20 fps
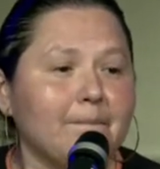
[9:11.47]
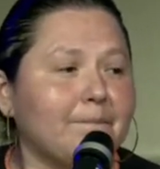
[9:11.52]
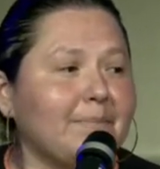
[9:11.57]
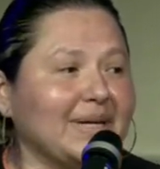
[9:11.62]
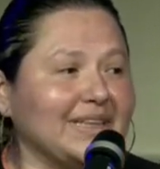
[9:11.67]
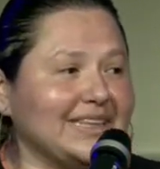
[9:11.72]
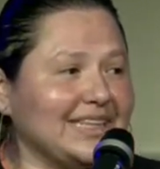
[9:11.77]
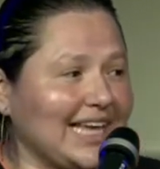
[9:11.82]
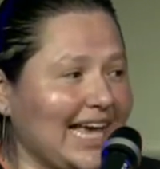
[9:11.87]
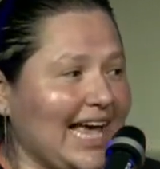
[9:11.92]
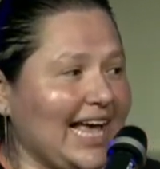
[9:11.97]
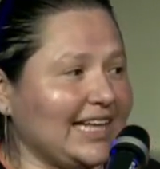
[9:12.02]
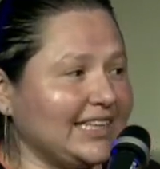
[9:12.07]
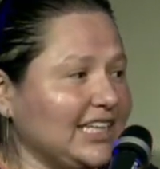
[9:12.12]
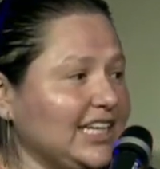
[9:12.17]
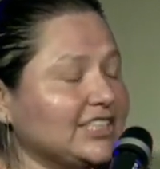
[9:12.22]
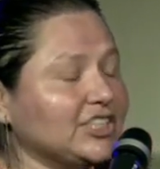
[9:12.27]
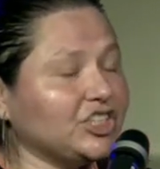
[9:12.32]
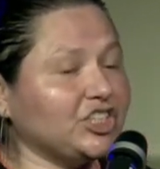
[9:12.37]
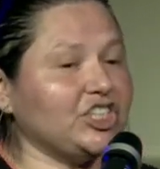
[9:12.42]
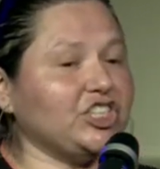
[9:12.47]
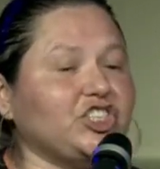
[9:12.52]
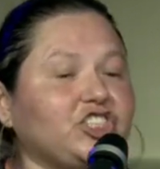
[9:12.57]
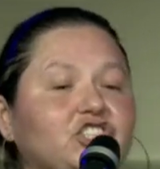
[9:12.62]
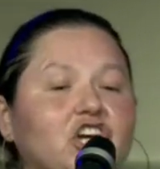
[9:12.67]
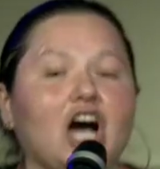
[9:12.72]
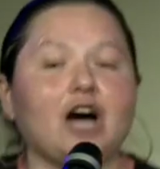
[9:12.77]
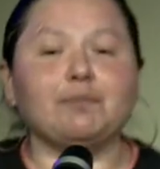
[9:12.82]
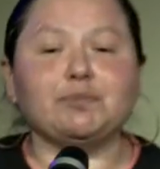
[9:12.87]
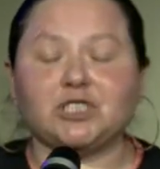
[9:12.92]
but then she
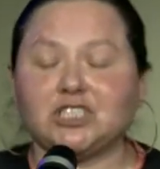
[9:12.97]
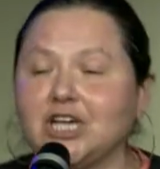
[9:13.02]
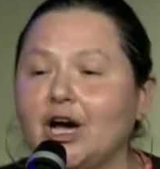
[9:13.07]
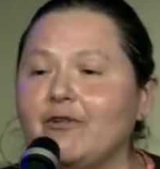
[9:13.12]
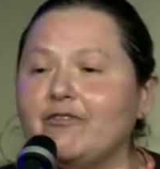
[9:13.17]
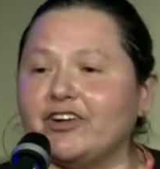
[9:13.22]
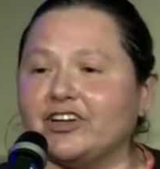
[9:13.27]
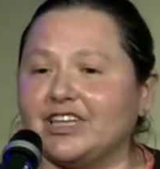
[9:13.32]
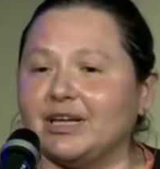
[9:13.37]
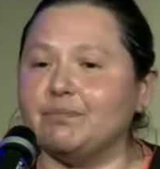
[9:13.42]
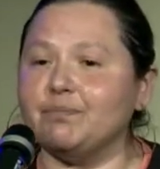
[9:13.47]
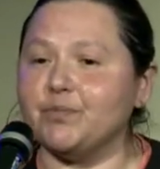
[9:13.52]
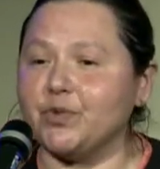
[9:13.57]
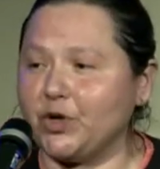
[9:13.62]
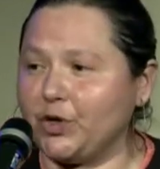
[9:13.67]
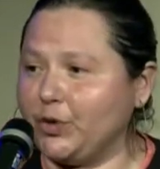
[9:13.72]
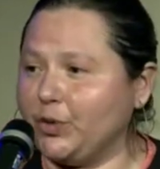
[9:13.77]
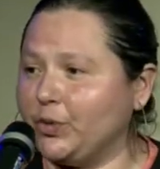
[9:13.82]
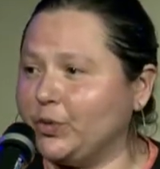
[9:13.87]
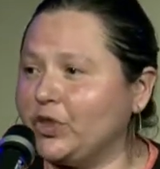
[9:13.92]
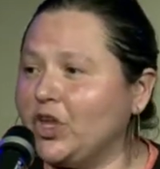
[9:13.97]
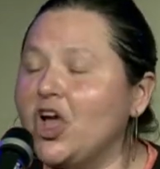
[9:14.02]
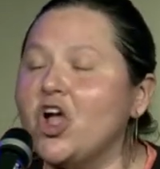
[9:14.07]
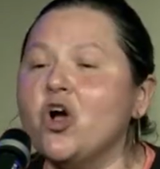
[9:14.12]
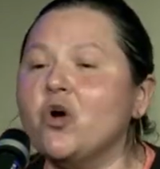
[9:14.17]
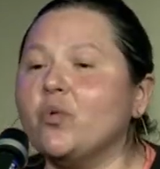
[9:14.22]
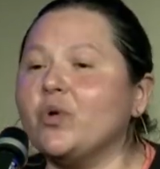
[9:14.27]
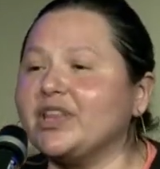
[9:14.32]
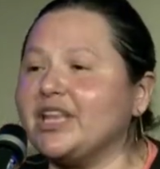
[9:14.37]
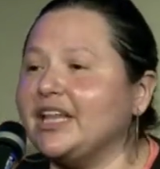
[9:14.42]
jumps over the moon
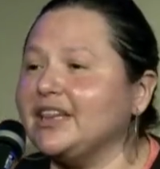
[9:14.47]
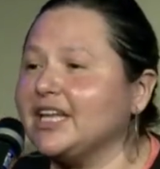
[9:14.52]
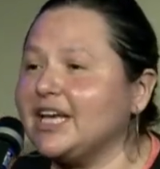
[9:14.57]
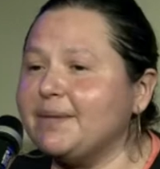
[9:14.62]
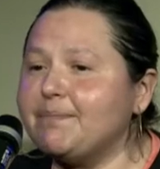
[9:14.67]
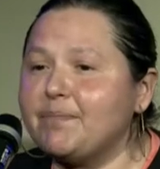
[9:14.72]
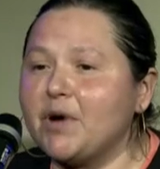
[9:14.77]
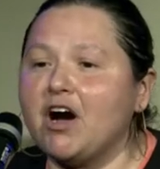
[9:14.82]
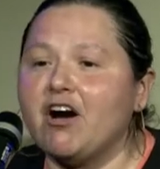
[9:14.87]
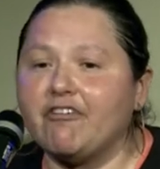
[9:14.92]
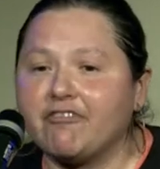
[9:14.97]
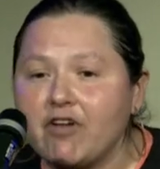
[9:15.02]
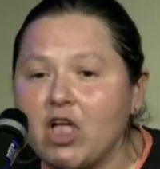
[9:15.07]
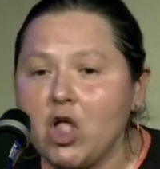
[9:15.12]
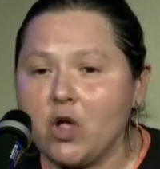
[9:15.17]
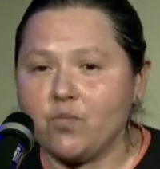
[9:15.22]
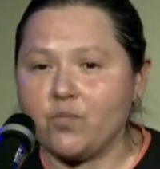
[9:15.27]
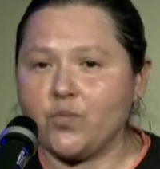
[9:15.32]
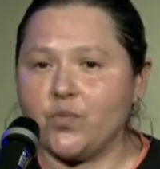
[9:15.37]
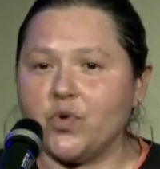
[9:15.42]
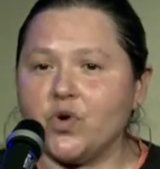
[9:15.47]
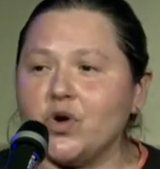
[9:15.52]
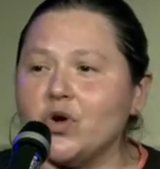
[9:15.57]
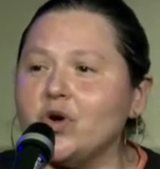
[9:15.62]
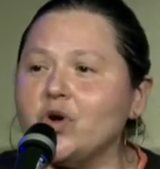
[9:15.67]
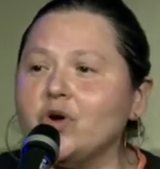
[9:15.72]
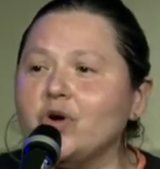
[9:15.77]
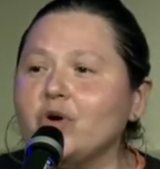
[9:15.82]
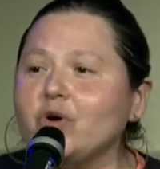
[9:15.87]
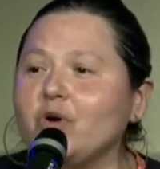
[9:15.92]
with a leap of
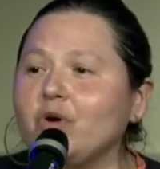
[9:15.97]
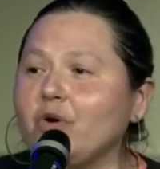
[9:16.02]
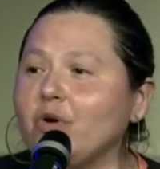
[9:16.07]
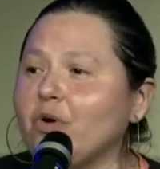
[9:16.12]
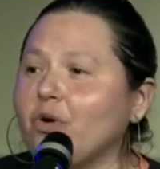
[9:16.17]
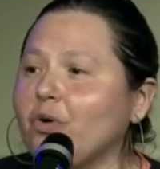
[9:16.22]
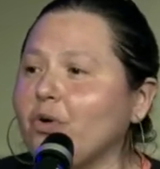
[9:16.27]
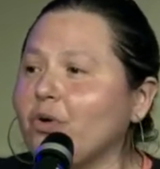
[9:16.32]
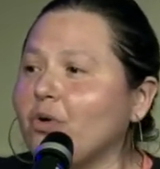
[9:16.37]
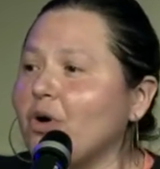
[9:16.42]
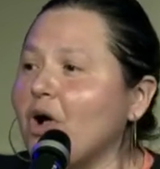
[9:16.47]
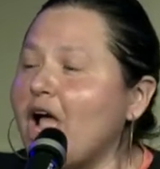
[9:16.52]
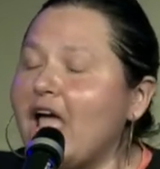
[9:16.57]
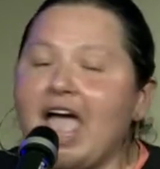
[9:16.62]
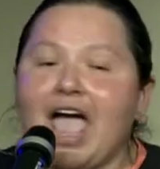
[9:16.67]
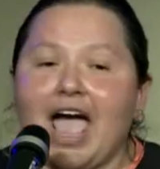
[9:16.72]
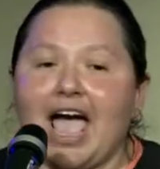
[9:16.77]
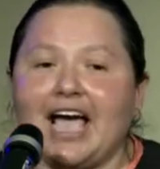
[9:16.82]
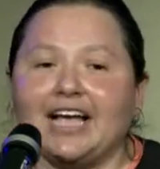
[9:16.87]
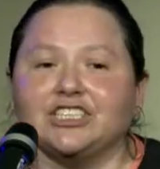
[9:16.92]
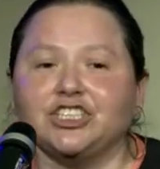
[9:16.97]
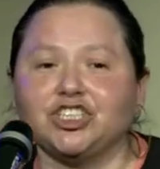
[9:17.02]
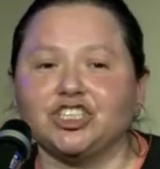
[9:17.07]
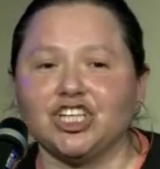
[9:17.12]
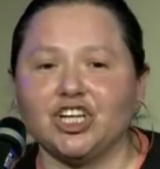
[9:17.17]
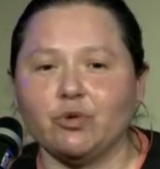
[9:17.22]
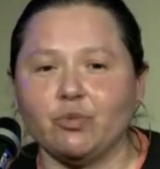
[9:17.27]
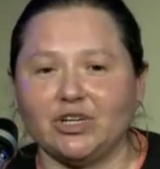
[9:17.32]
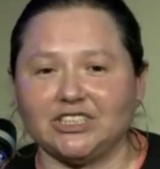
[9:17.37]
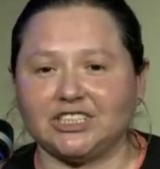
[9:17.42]
moo, and
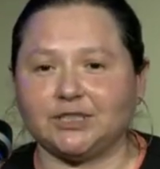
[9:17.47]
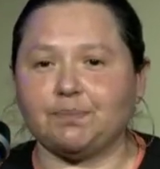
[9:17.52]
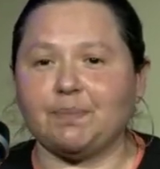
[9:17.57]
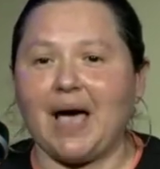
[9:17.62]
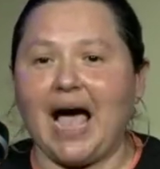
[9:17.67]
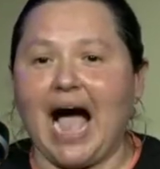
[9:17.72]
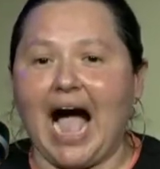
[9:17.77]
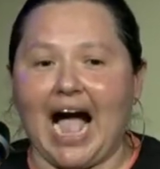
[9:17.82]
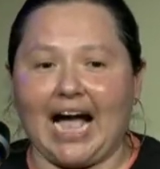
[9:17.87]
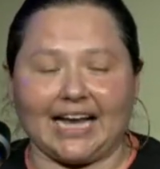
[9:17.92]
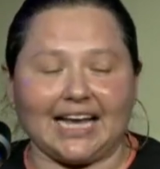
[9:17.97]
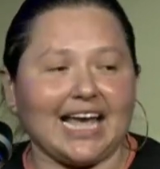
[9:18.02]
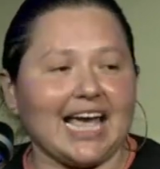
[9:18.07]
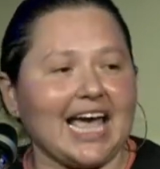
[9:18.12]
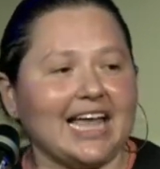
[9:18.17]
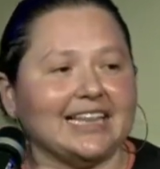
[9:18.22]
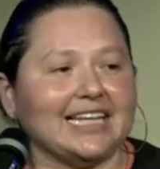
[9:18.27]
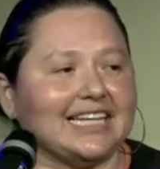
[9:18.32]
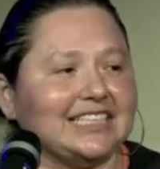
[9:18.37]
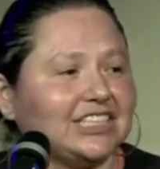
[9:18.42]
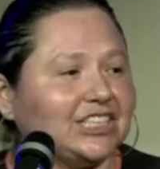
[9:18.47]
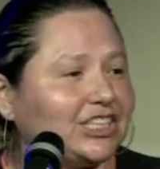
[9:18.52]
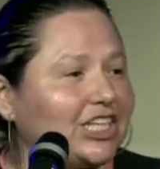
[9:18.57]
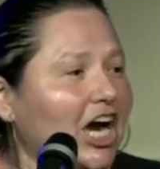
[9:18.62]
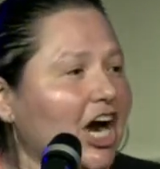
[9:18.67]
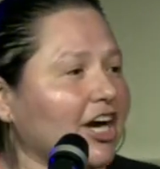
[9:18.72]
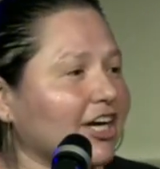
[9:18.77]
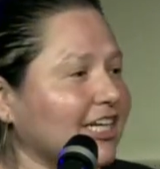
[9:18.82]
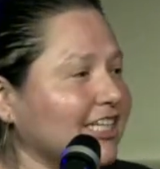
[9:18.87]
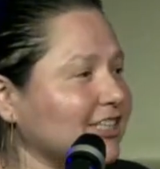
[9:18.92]
she was back, and they
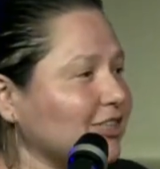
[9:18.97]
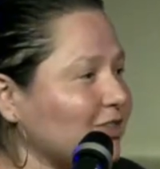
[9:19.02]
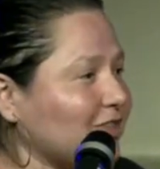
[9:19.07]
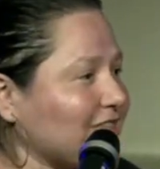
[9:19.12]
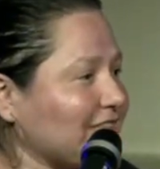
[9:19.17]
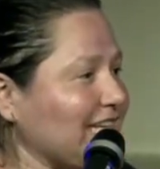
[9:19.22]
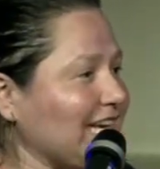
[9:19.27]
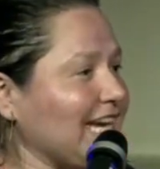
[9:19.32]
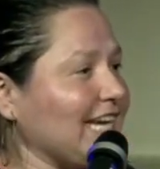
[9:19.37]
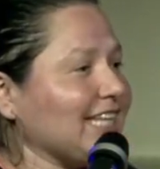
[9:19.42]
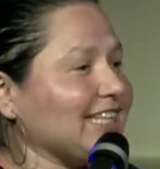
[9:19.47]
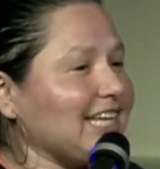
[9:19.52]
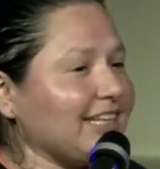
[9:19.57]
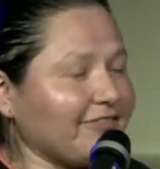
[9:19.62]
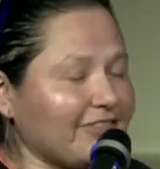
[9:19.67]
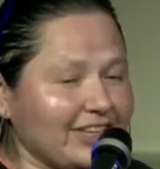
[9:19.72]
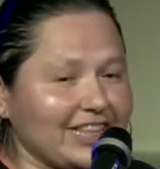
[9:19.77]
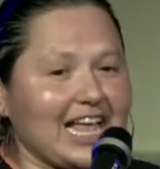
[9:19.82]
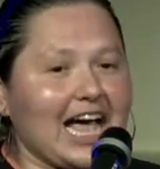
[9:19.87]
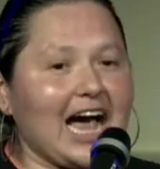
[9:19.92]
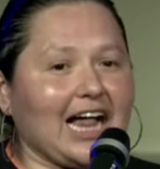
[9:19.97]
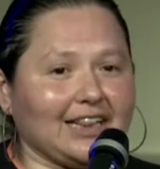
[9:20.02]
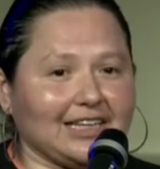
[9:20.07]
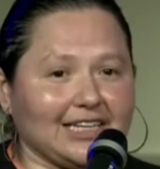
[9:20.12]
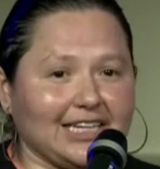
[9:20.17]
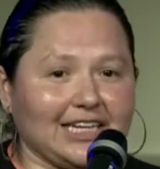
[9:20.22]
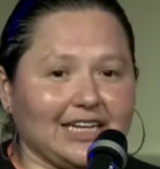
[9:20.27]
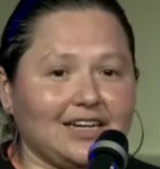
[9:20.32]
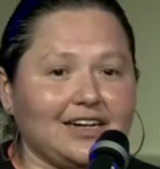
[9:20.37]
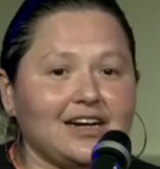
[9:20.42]
started to sing the
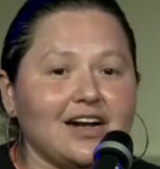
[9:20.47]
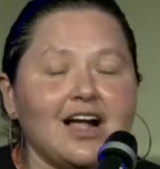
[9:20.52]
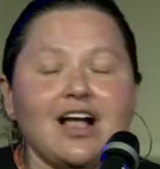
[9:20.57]
finale.